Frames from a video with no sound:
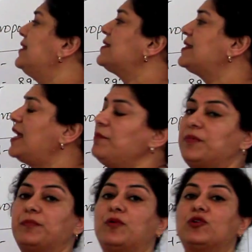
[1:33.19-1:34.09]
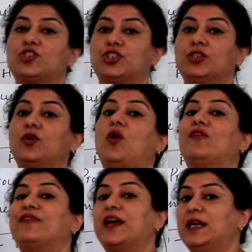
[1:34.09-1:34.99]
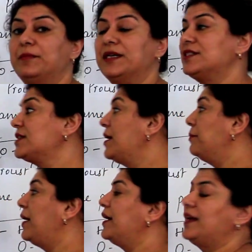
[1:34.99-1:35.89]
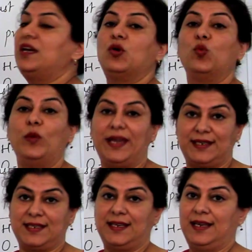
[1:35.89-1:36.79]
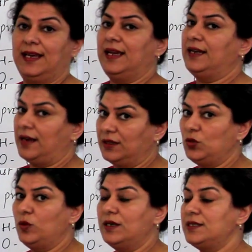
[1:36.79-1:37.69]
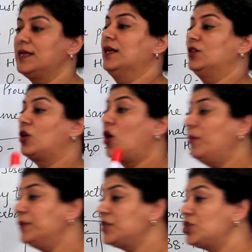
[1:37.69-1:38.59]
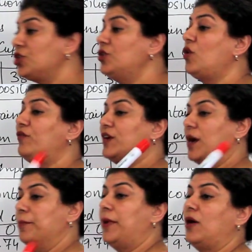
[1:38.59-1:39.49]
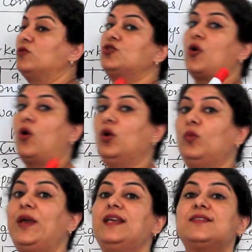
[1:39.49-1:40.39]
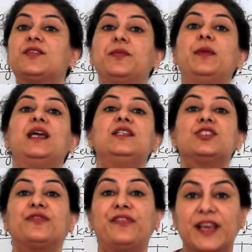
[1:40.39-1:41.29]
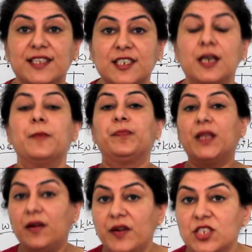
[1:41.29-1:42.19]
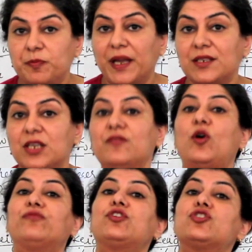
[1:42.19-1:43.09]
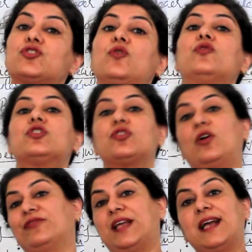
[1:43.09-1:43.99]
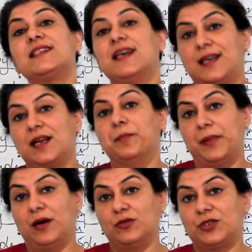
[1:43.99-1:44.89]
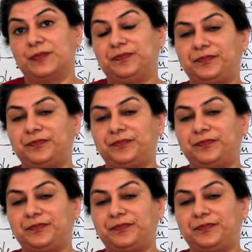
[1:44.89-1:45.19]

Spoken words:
the same proportion of elements by weight. In other words, the composition of a compound always remains fixed, irrespective of the source of that compound.